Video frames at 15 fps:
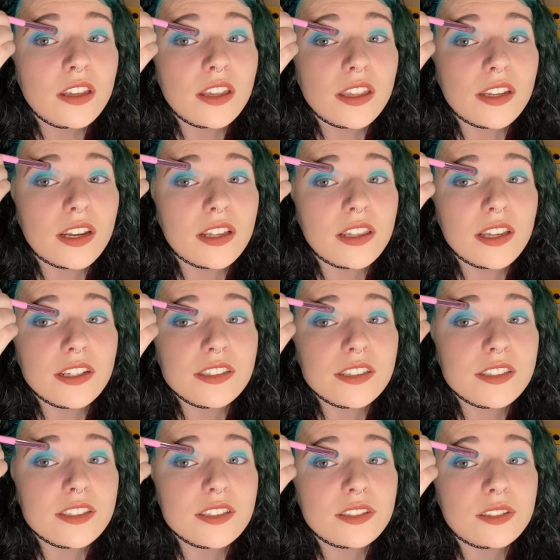and I like to
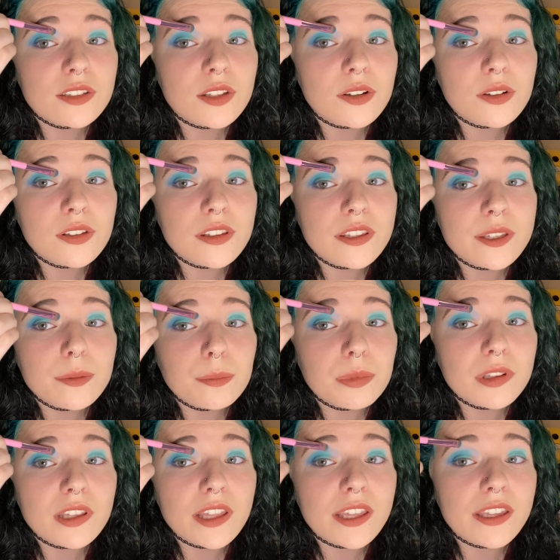slowly
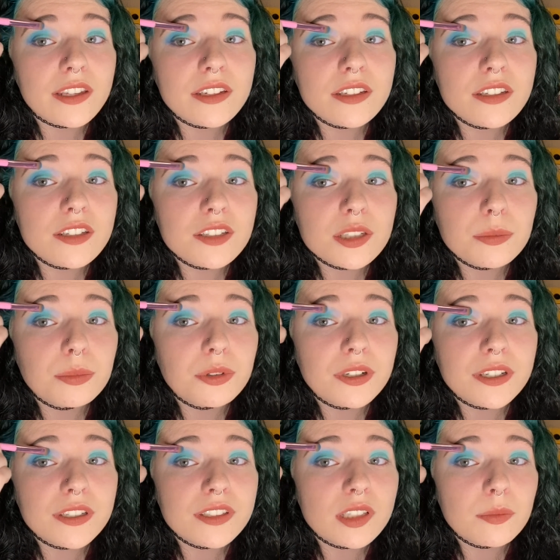blend to
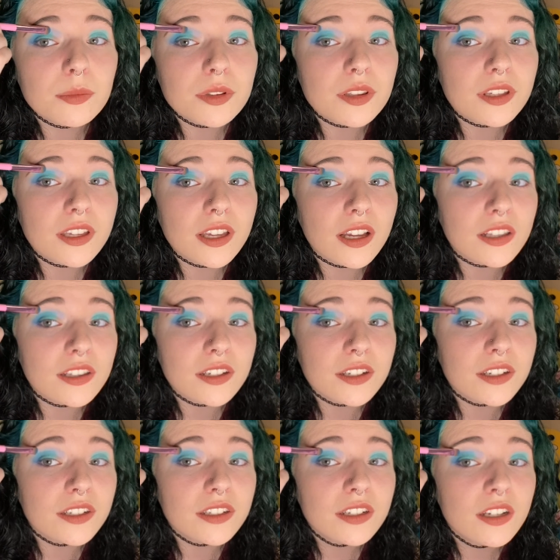bring some of the
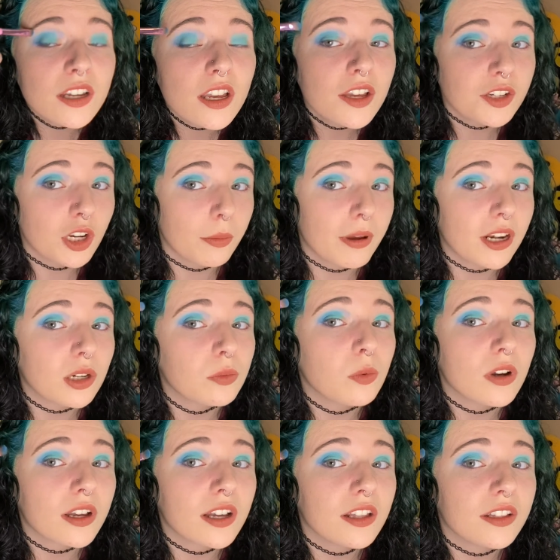color, no matter
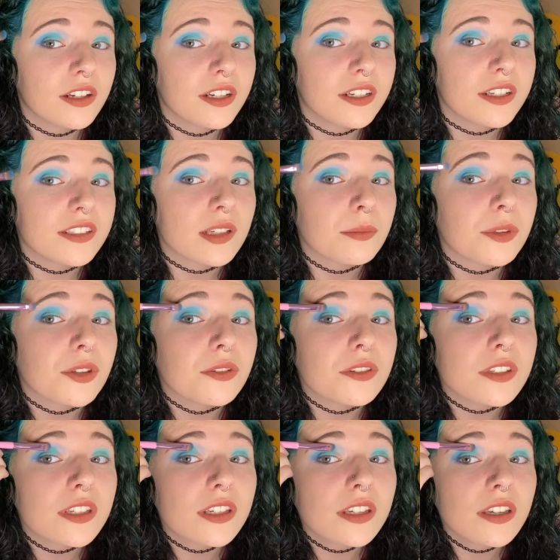what color it is I'm
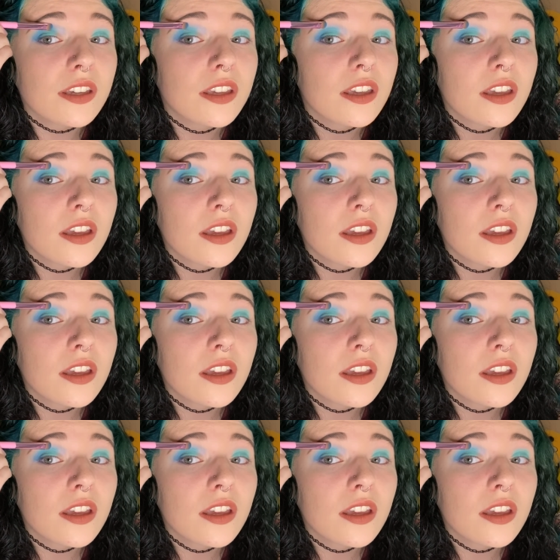using,